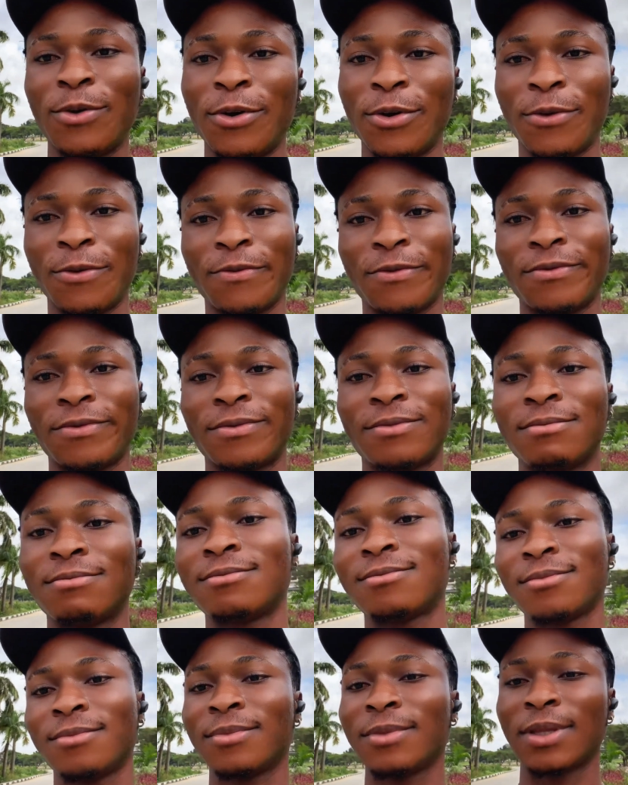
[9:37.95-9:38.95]
of
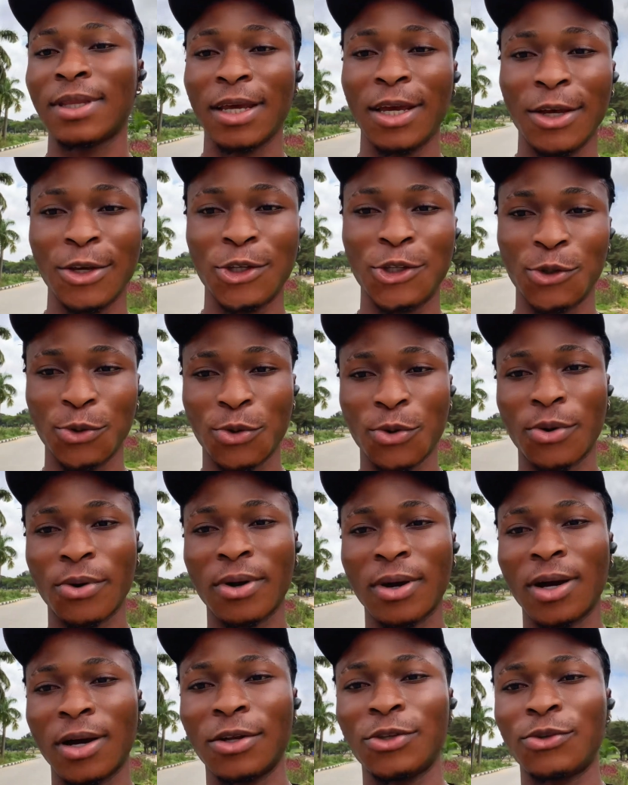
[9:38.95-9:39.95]
things to
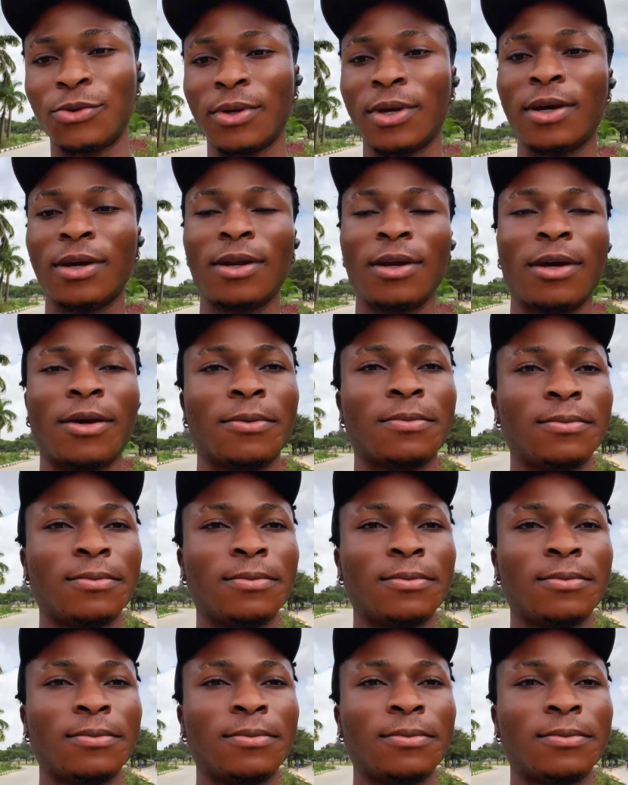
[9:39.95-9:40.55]
conquer together.